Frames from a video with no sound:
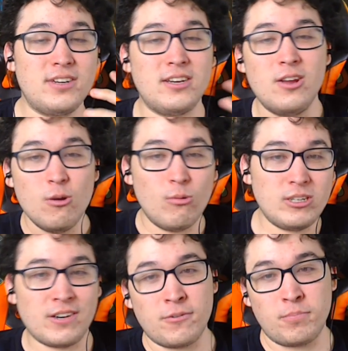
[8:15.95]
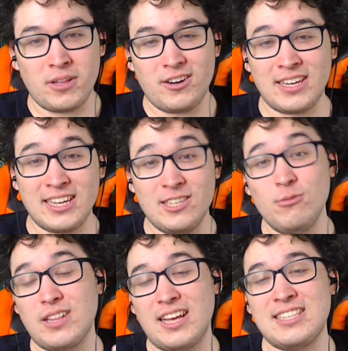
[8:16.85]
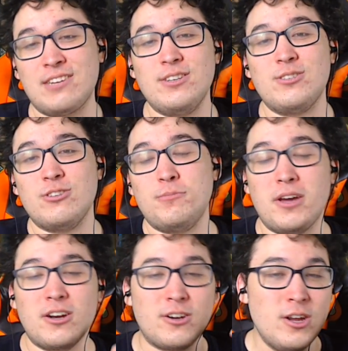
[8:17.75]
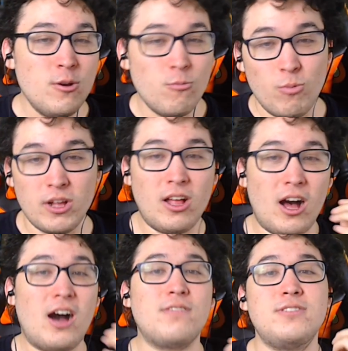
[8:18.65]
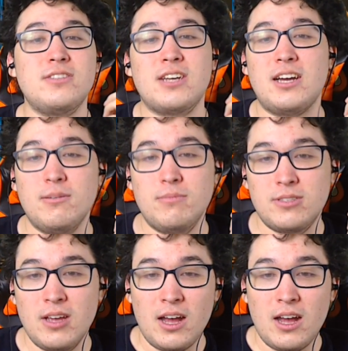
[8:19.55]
and whichever player can utilize that resource better will oftentimes